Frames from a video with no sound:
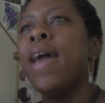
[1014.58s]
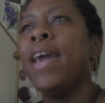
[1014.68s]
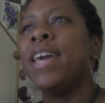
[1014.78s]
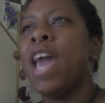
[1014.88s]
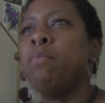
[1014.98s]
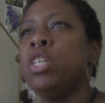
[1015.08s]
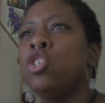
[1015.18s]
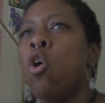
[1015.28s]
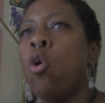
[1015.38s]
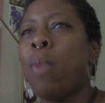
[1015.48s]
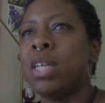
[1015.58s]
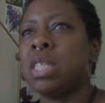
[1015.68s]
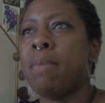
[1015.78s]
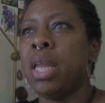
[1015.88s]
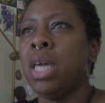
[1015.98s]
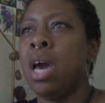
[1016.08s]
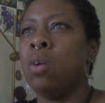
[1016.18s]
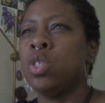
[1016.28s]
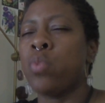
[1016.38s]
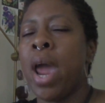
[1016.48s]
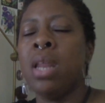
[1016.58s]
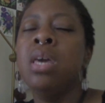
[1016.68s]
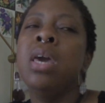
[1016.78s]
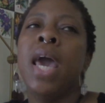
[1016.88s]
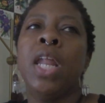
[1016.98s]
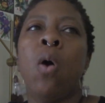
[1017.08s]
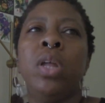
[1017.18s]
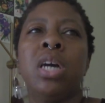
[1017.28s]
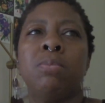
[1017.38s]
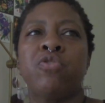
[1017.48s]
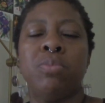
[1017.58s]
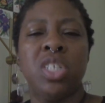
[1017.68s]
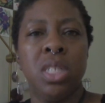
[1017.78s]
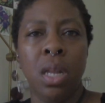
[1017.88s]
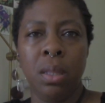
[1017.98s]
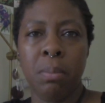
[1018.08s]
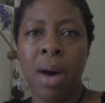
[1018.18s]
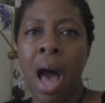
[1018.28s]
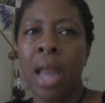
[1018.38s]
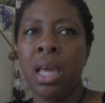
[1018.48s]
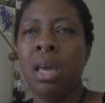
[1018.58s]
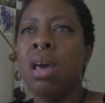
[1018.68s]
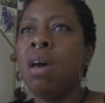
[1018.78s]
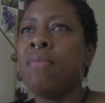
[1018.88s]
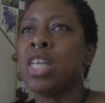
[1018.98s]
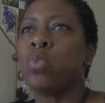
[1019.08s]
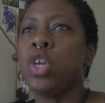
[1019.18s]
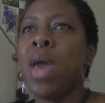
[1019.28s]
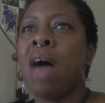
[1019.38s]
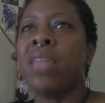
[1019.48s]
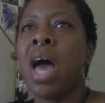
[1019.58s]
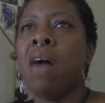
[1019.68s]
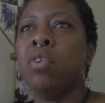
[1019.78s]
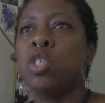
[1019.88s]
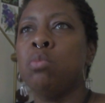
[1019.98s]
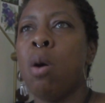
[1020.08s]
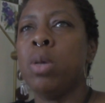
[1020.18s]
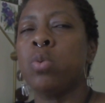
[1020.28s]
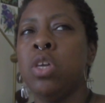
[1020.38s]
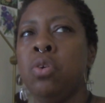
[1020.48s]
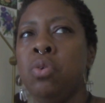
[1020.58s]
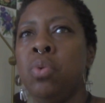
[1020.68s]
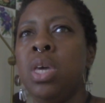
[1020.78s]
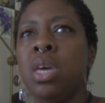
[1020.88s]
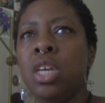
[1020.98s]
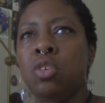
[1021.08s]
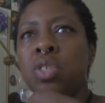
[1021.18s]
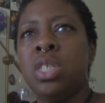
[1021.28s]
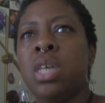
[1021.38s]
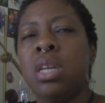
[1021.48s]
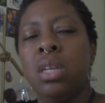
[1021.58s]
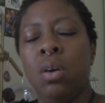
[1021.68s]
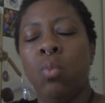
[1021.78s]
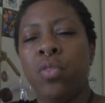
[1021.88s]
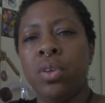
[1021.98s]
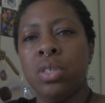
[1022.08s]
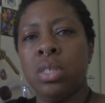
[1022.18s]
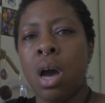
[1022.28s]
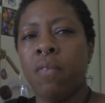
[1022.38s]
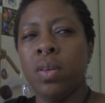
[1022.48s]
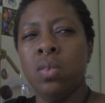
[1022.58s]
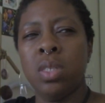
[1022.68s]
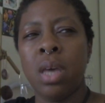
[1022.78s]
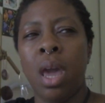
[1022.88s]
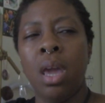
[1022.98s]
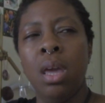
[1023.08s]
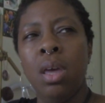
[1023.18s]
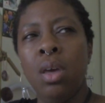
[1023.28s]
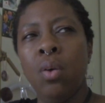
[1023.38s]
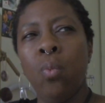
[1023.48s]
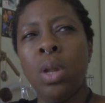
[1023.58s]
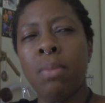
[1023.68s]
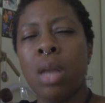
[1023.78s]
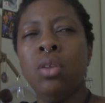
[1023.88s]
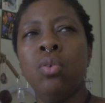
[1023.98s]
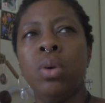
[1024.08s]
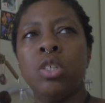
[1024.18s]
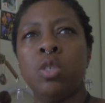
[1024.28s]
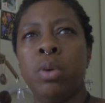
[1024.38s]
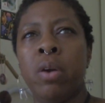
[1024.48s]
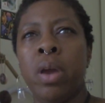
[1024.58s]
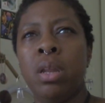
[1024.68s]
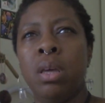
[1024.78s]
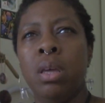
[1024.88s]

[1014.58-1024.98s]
It can't be told by somebody else, right? And it only comes from stilling the body. That's why you have to have those moments where you sit with yourself and you say, what am I doing, spirit?